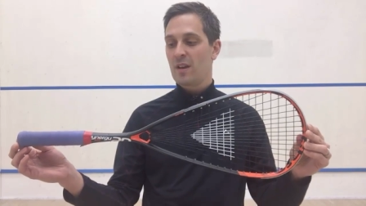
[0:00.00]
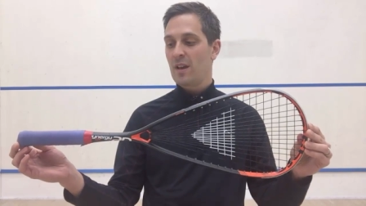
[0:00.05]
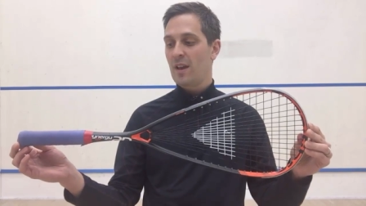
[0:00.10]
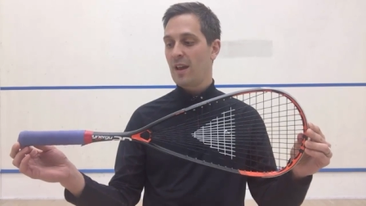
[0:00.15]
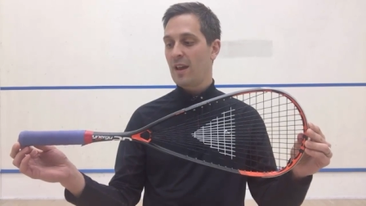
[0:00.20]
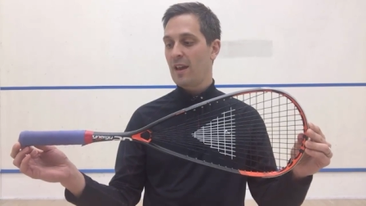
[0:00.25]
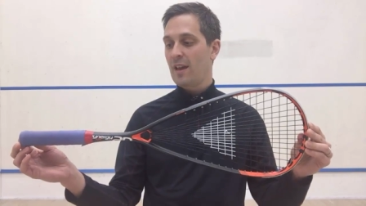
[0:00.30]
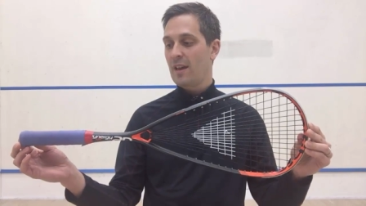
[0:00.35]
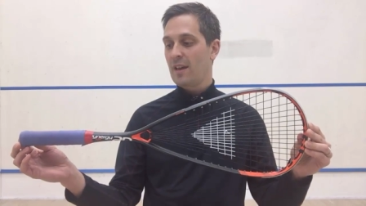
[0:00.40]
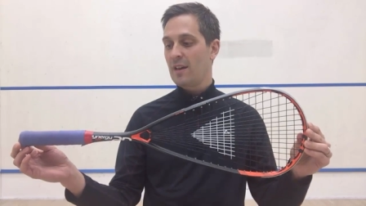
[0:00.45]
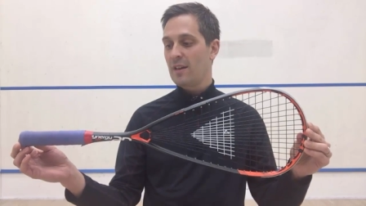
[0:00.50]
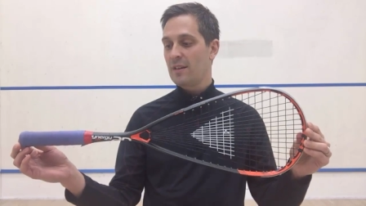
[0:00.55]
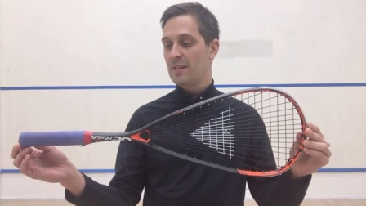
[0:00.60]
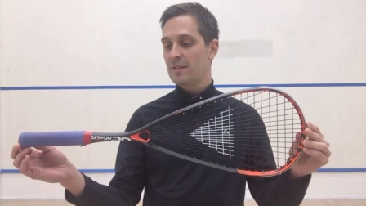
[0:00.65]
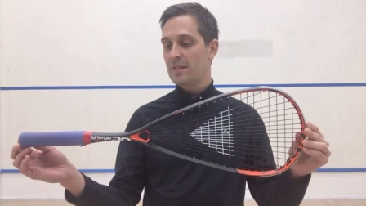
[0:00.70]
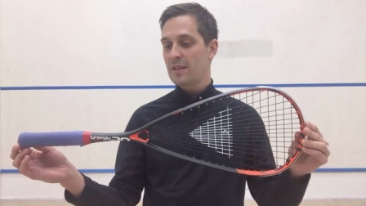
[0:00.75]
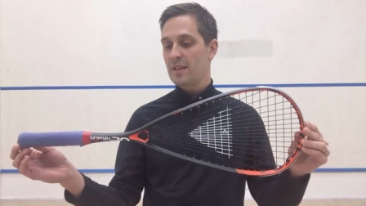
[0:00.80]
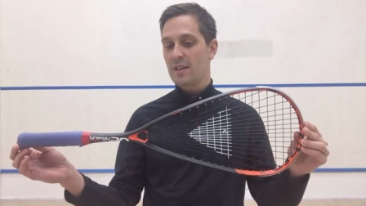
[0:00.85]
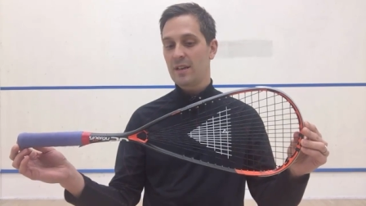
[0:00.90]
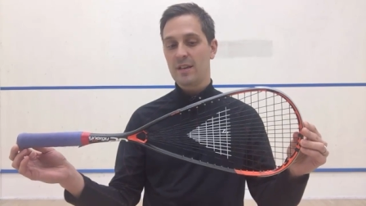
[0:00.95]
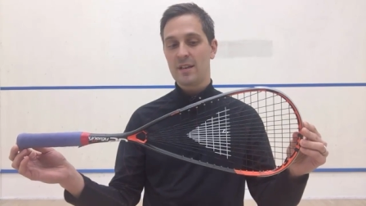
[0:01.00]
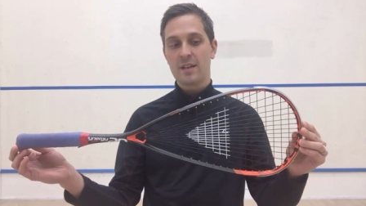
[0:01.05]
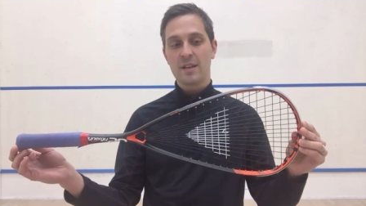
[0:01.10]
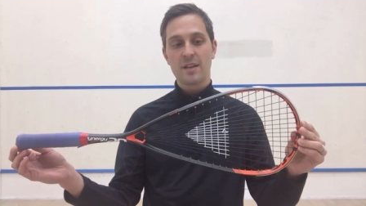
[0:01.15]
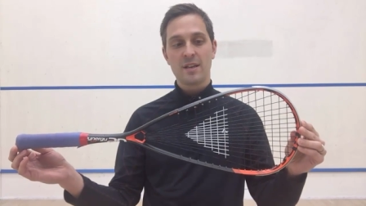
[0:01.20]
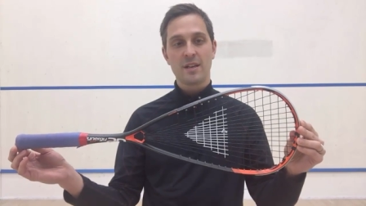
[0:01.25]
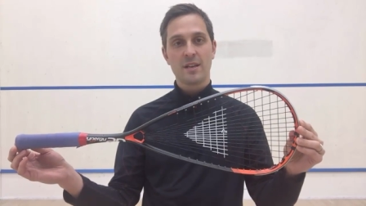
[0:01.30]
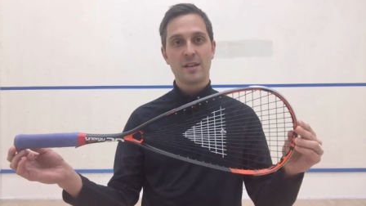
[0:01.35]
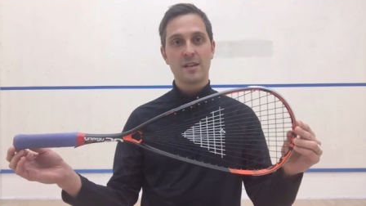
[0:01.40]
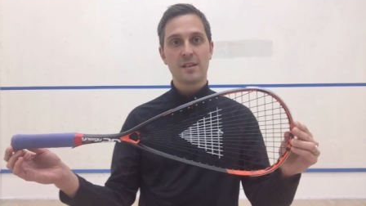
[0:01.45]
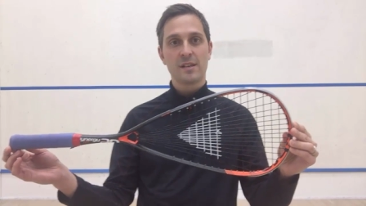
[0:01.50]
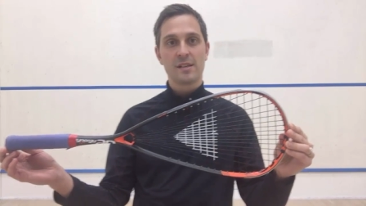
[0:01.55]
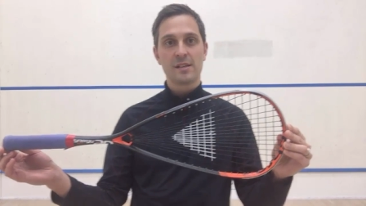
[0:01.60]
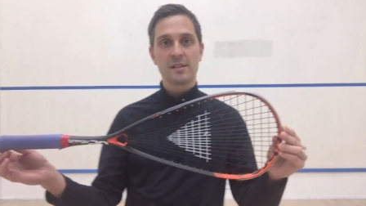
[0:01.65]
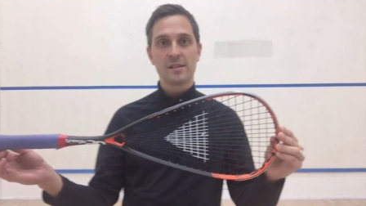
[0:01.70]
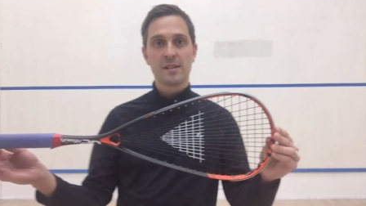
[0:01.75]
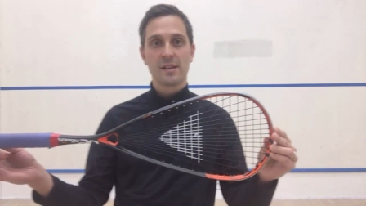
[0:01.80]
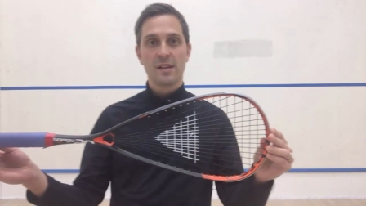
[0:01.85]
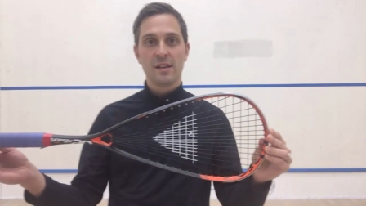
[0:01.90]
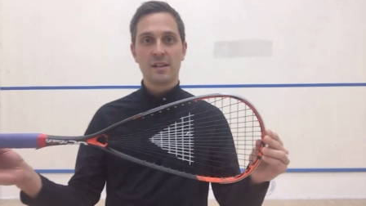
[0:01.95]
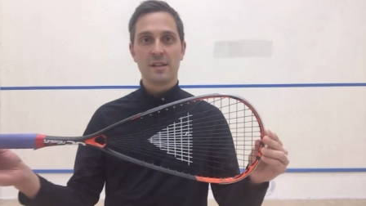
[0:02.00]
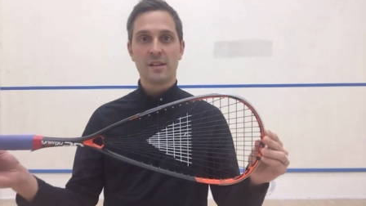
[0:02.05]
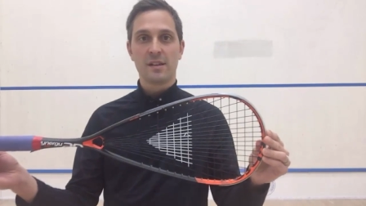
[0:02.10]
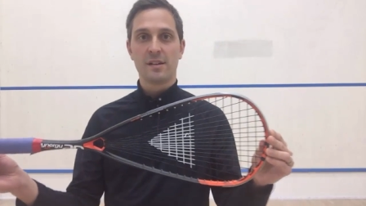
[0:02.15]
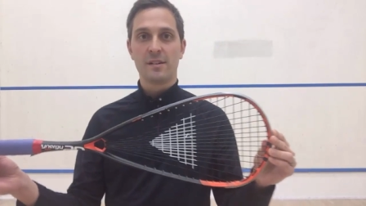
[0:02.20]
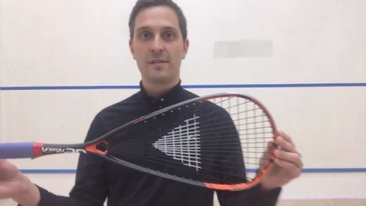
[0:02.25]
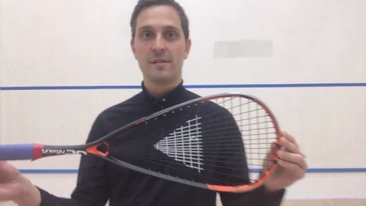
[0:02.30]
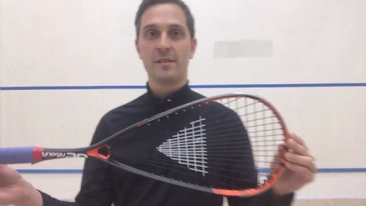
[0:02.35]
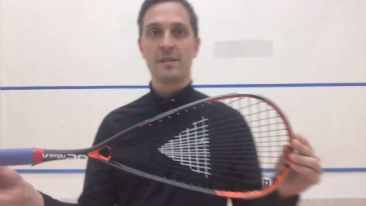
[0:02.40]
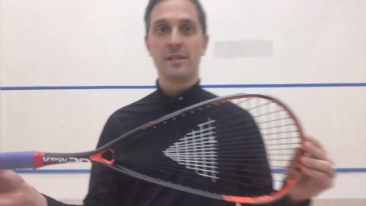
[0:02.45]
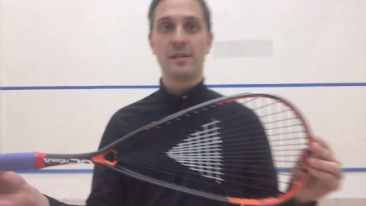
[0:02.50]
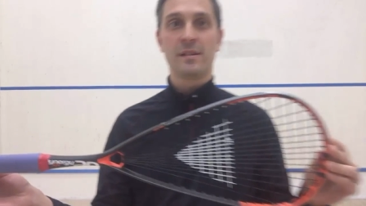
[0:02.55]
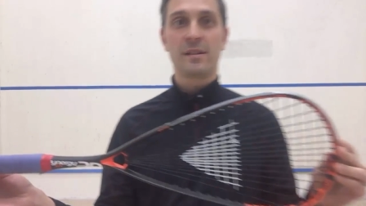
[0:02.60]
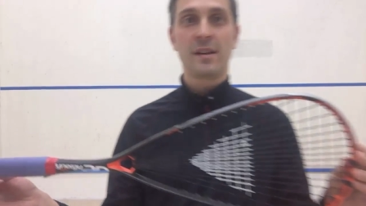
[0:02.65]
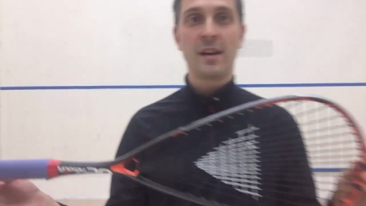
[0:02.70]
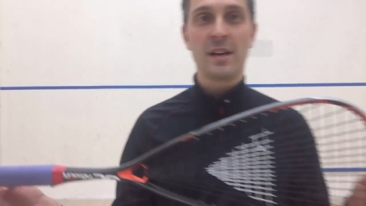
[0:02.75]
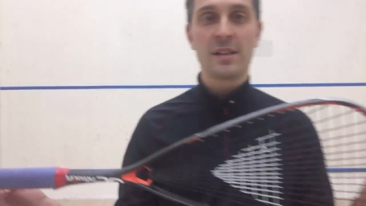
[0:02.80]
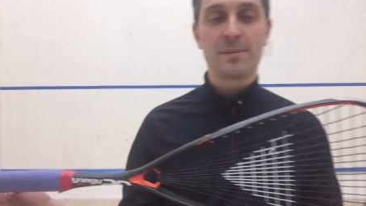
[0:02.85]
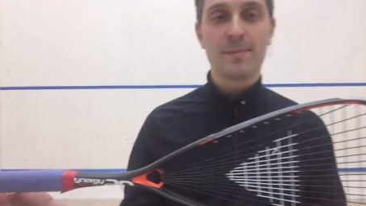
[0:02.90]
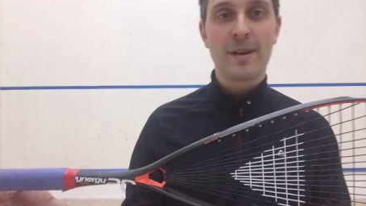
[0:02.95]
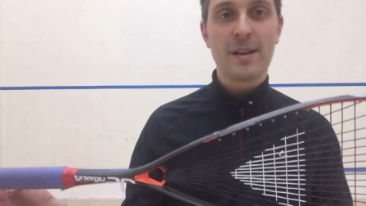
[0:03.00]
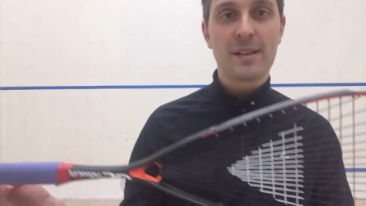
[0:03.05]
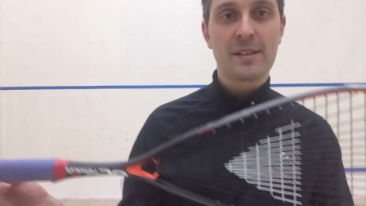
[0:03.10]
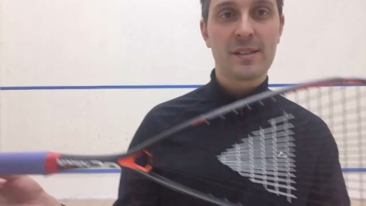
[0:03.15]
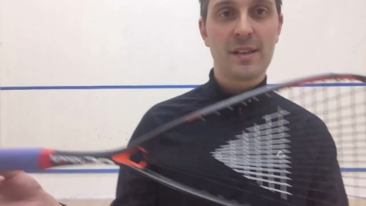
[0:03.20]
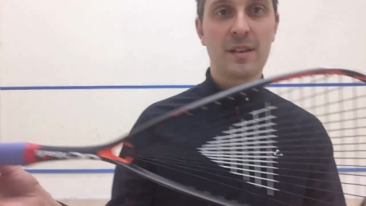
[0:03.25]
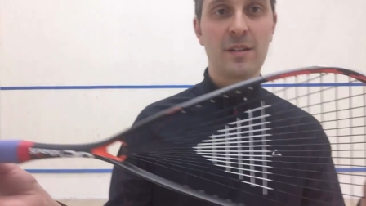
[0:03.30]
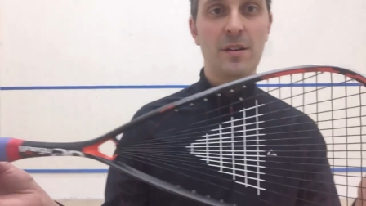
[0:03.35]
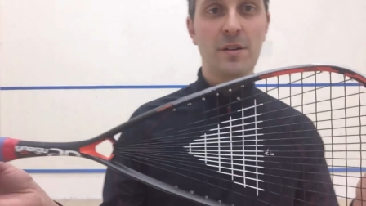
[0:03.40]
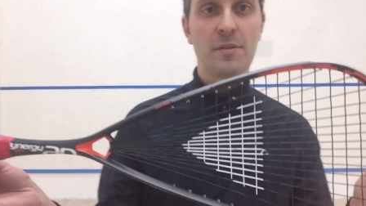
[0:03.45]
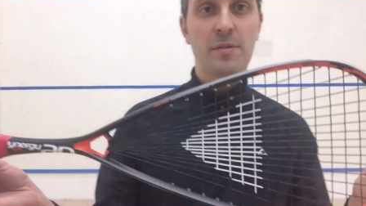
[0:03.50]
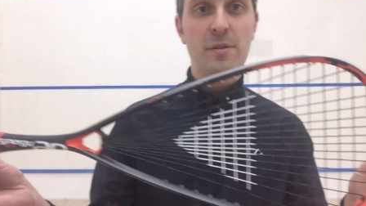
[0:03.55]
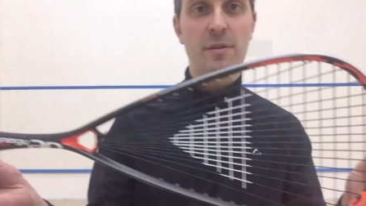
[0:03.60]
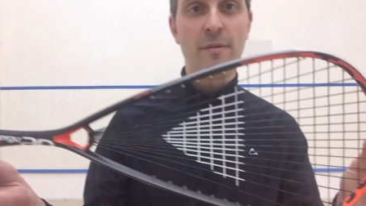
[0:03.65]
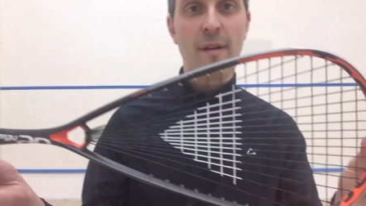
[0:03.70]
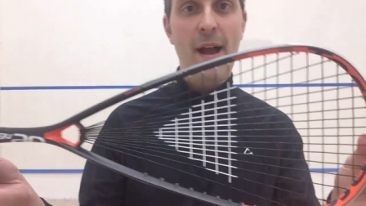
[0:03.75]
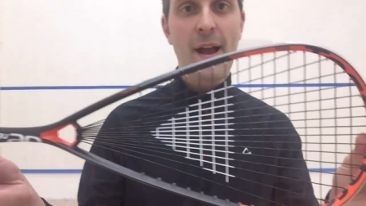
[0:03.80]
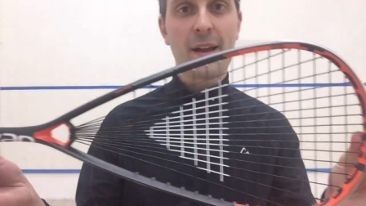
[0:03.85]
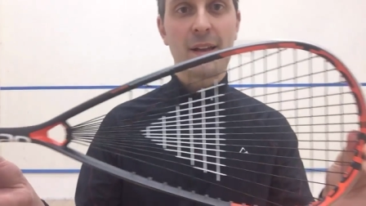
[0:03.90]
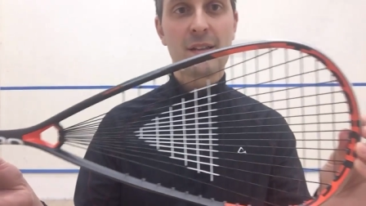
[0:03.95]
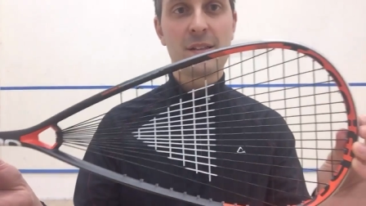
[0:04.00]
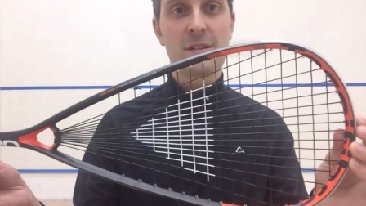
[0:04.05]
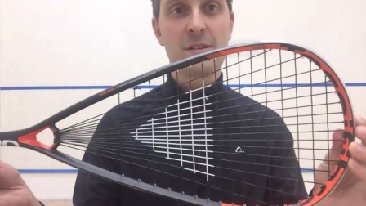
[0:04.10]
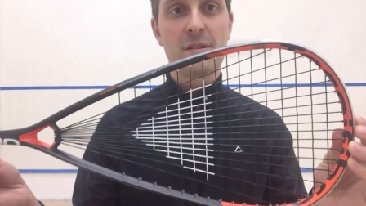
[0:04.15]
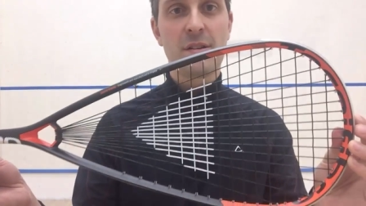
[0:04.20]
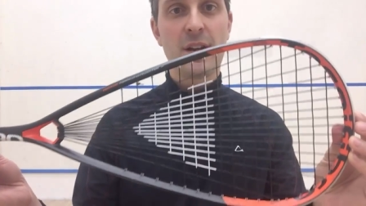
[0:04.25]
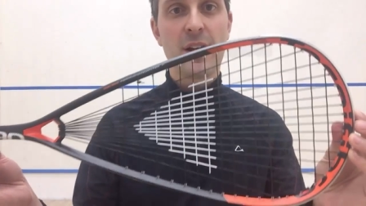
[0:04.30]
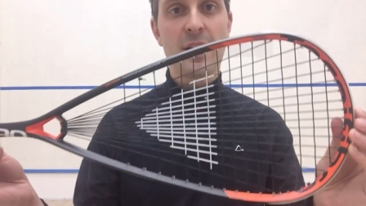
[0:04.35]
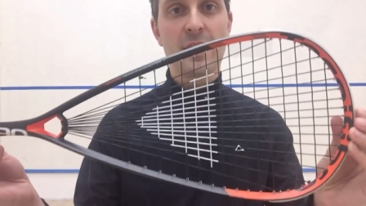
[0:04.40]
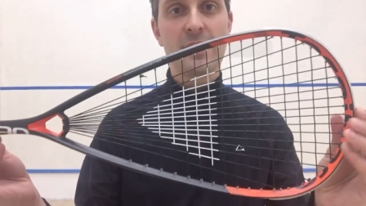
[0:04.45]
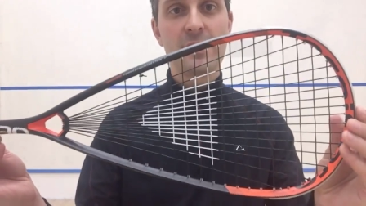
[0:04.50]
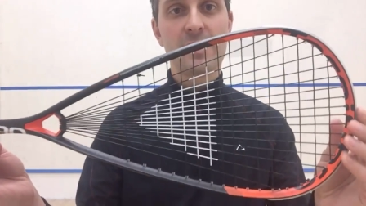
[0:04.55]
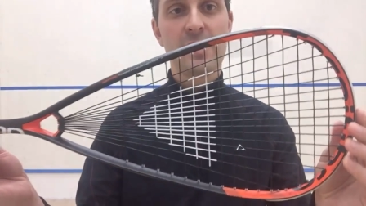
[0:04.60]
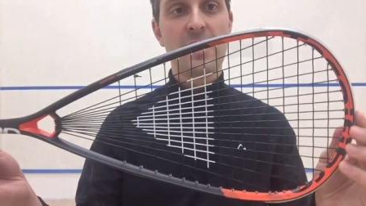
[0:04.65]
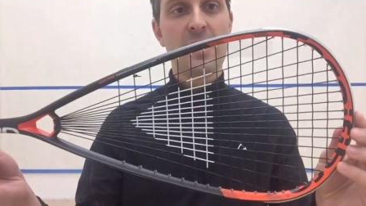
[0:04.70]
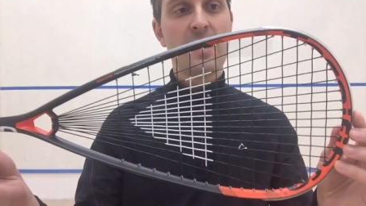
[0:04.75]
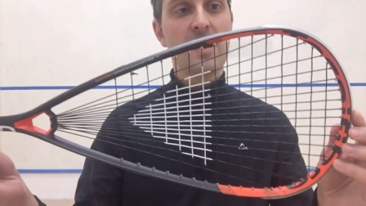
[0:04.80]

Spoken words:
and it is the cosmetics on all 3 rackets are nice.